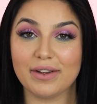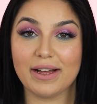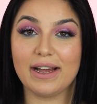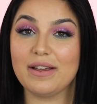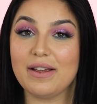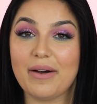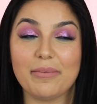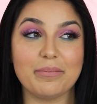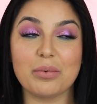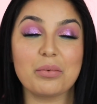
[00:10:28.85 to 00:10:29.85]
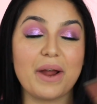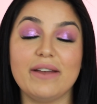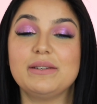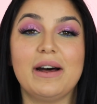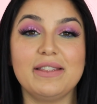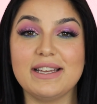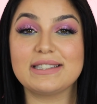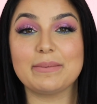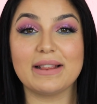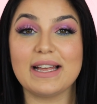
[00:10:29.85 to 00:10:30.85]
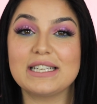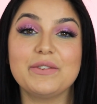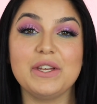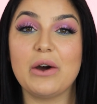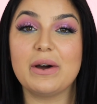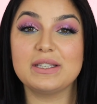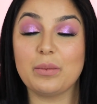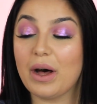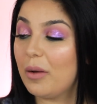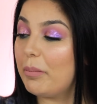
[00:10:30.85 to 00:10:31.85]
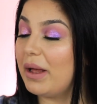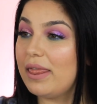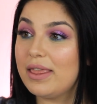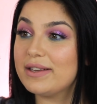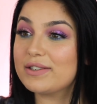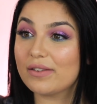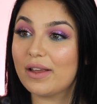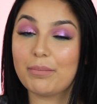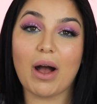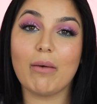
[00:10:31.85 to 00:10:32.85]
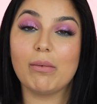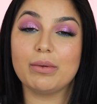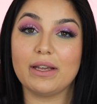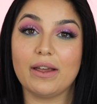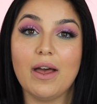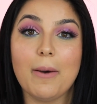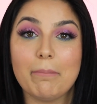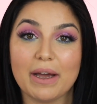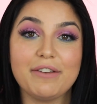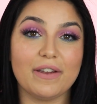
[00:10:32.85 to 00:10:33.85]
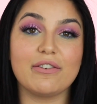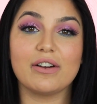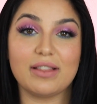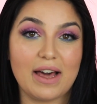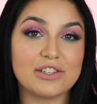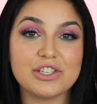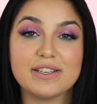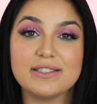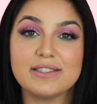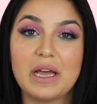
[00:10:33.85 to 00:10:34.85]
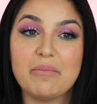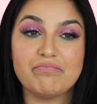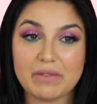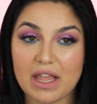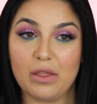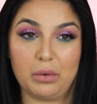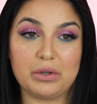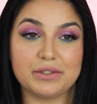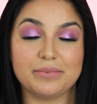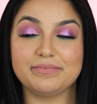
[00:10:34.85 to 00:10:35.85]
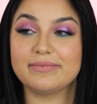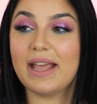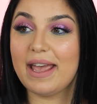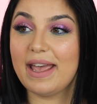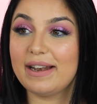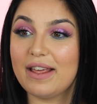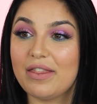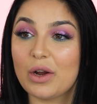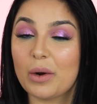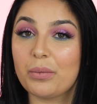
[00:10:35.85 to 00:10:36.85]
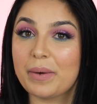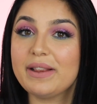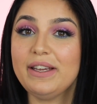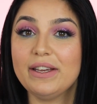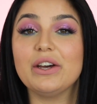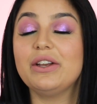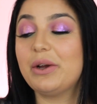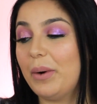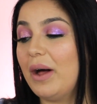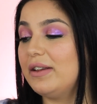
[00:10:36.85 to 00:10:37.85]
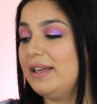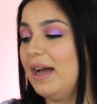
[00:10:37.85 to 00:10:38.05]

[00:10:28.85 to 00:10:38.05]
I raved about this in my last video as well, but these are like probably my favorite lashes in the world, and they're really good quality.